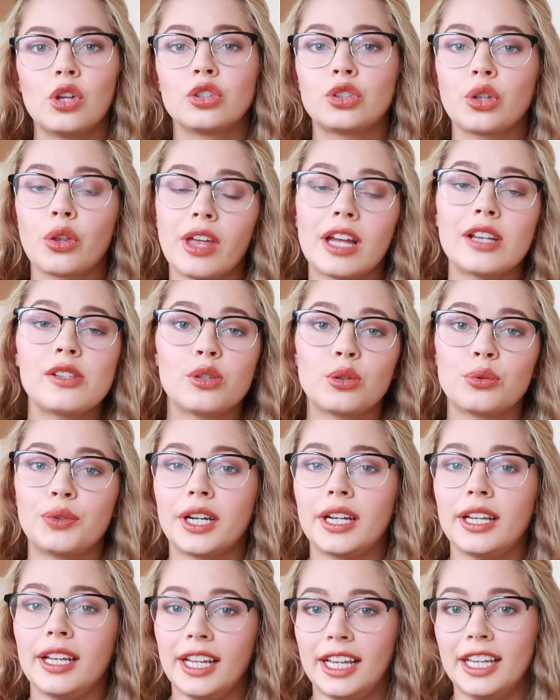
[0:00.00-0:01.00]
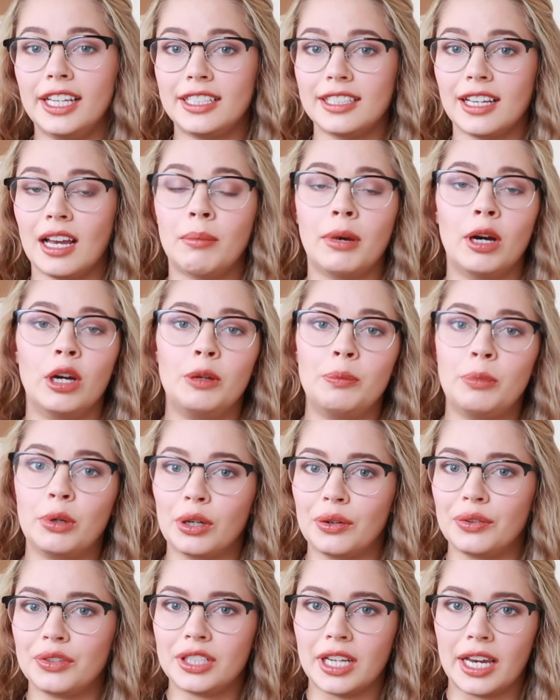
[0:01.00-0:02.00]
So that's already it about
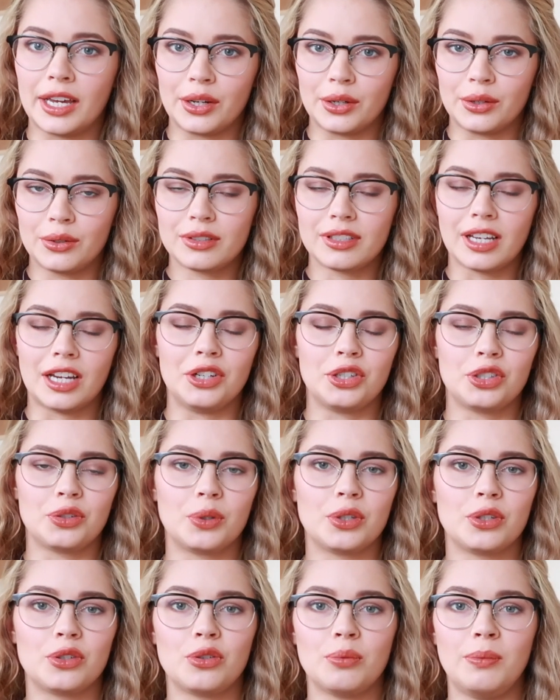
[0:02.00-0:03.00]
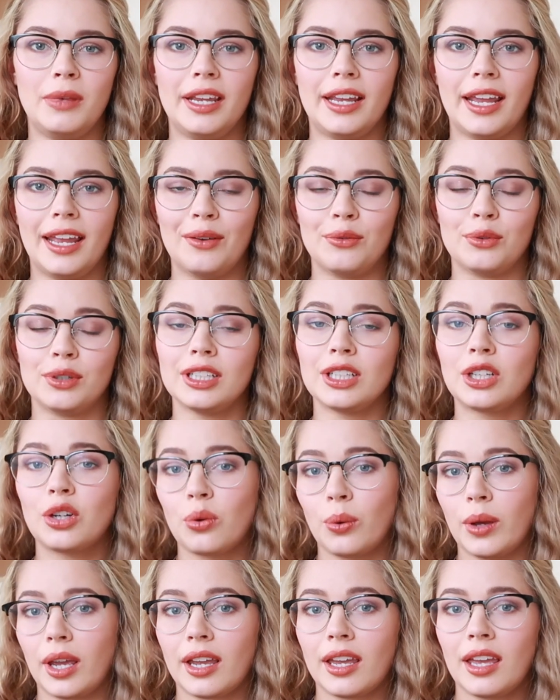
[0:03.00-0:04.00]
Book of Shadows. I just wanted to make a really
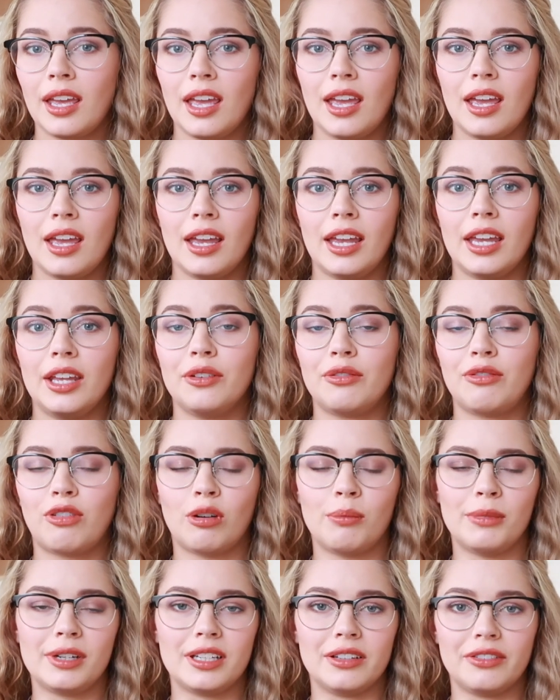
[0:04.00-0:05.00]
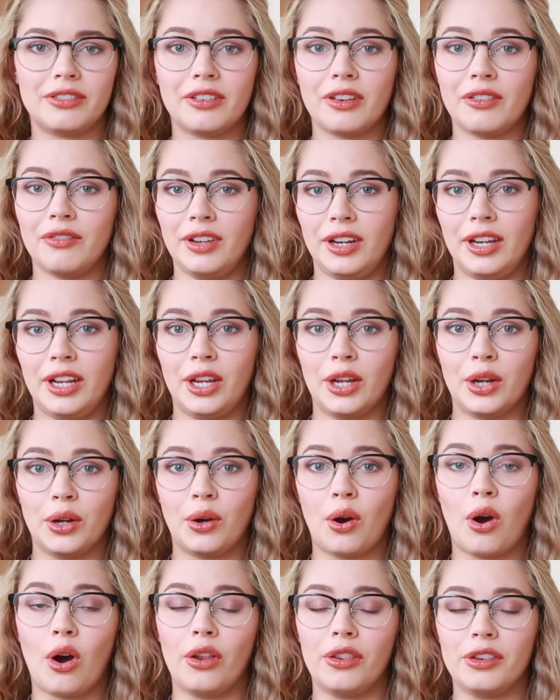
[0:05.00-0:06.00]
quick, informative
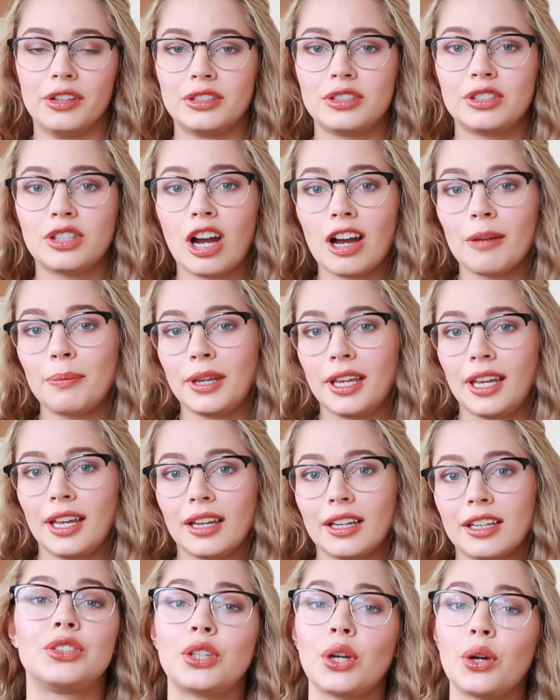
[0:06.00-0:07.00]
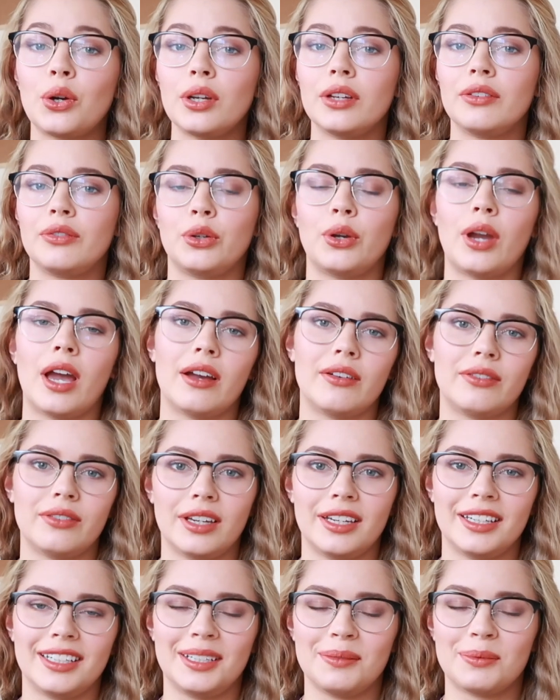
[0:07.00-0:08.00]
video on this topic. So if you
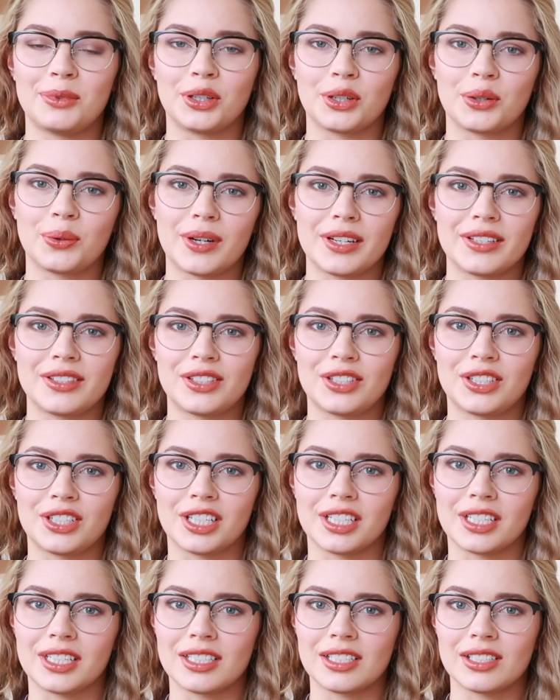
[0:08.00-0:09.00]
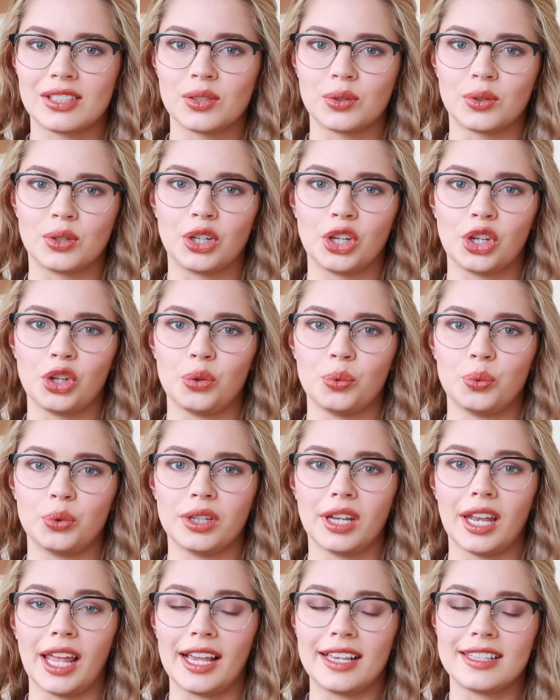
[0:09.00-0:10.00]
have any more questions or you
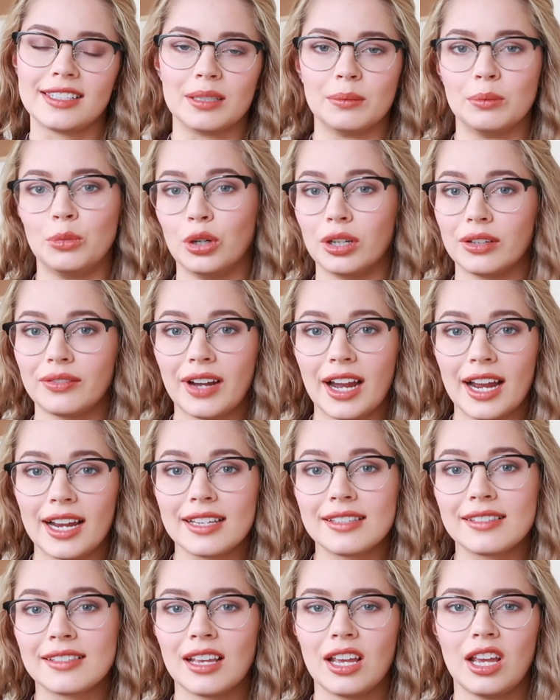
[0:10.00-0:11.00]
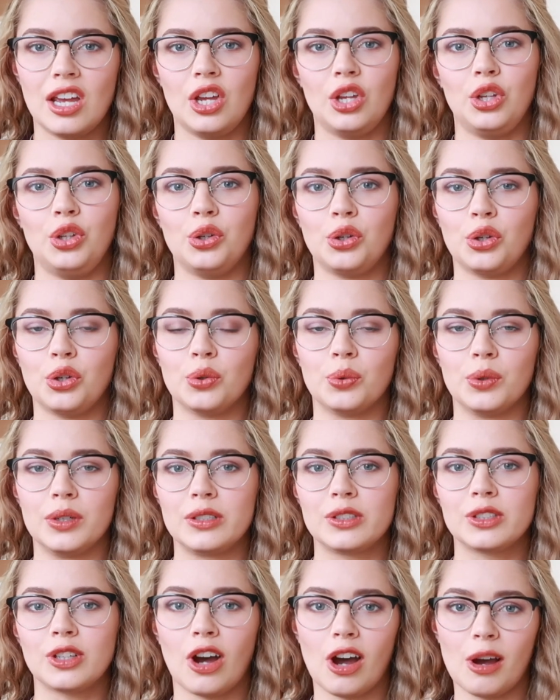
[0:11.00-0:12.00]
would like some more advice, you can
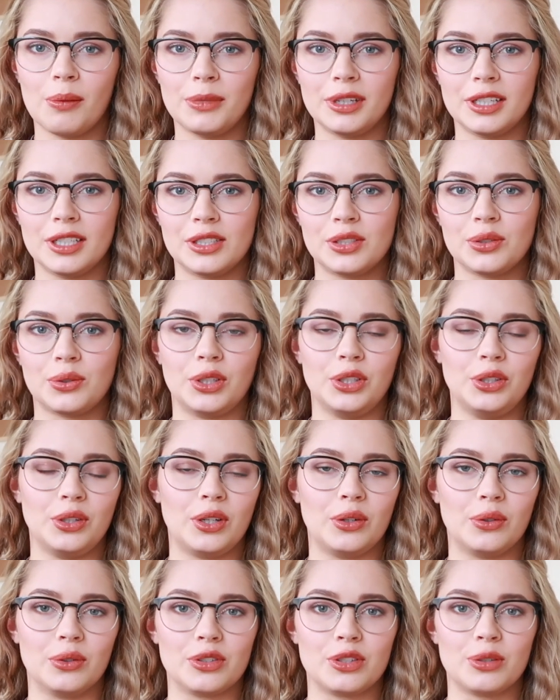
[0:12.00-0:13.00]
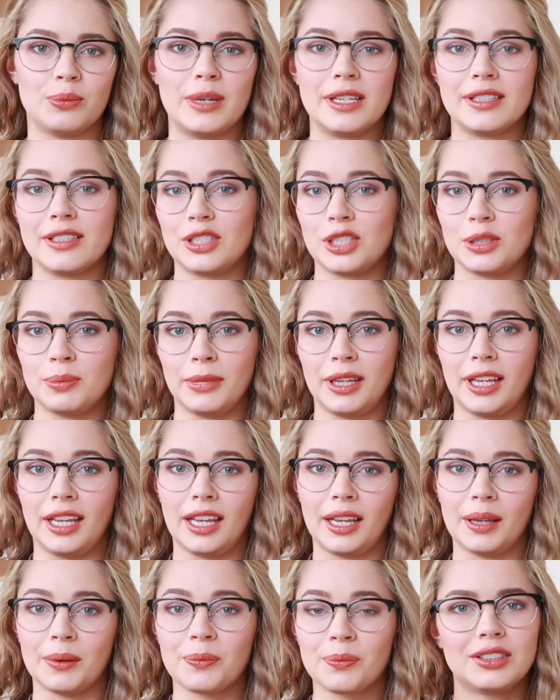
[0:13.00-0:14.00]
always comment, or you can also message
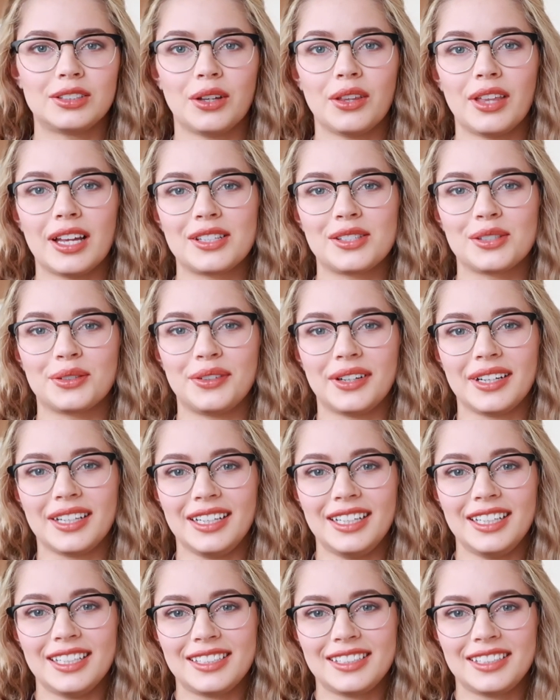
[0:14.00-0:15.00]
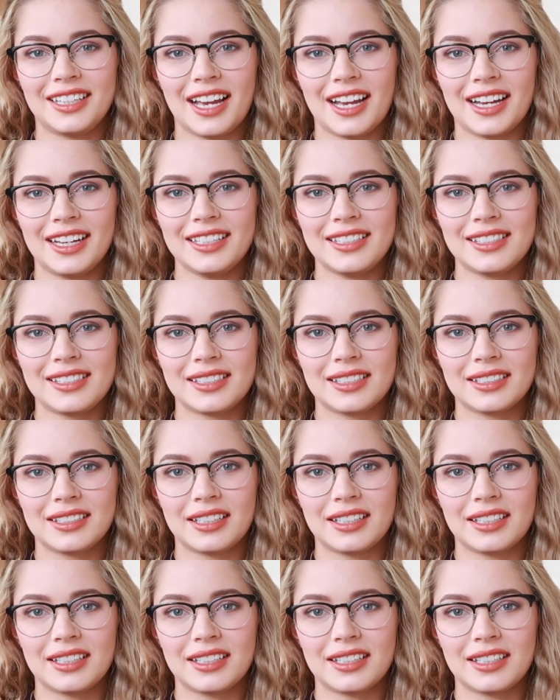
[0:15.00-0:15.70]
me. So that's already it, guys.